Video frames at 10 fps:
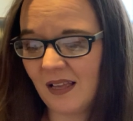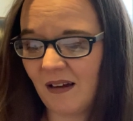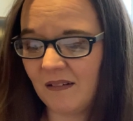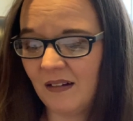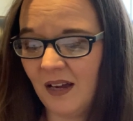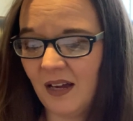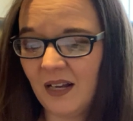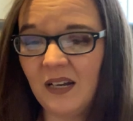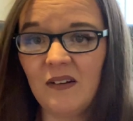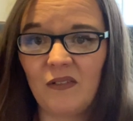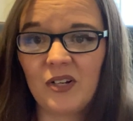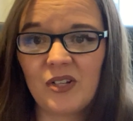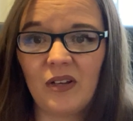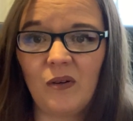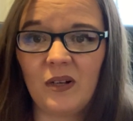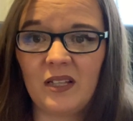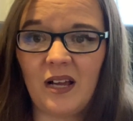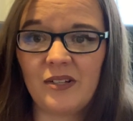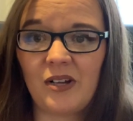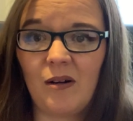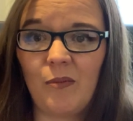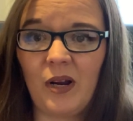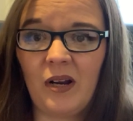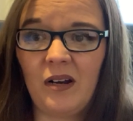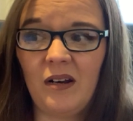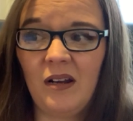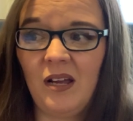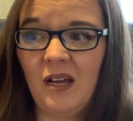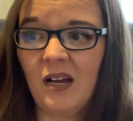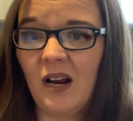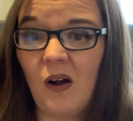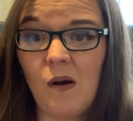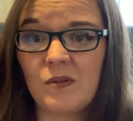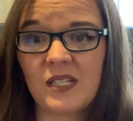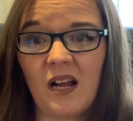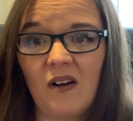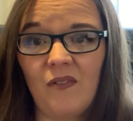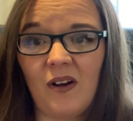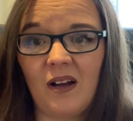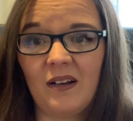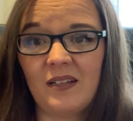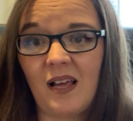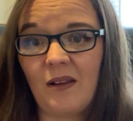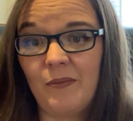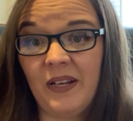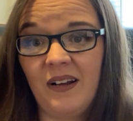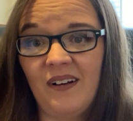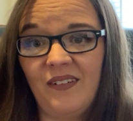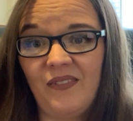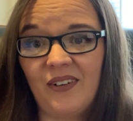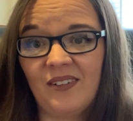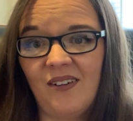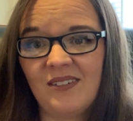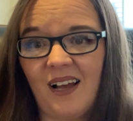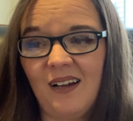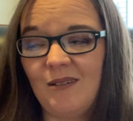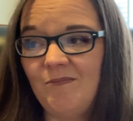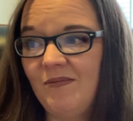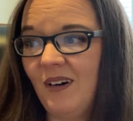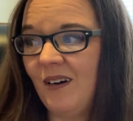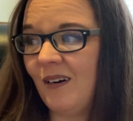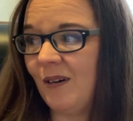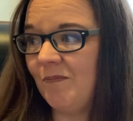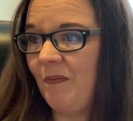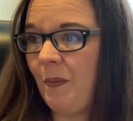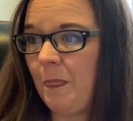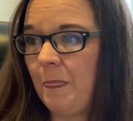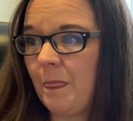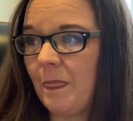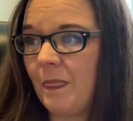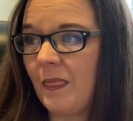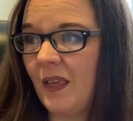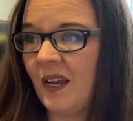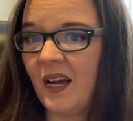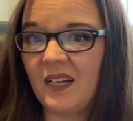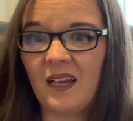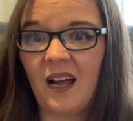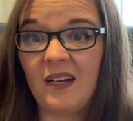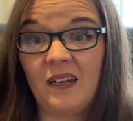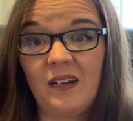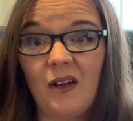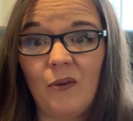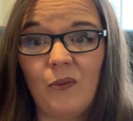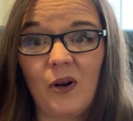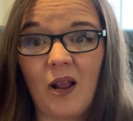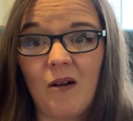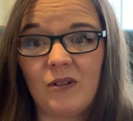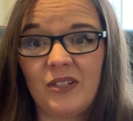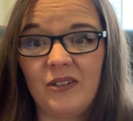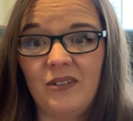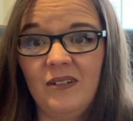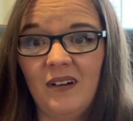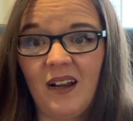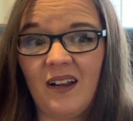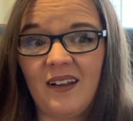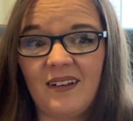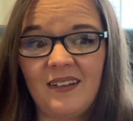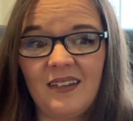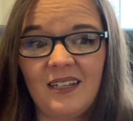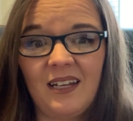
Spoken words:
So I did eventually quit that job, and I was terrified as I'd been there for a long time, and I didn't know what I would do. And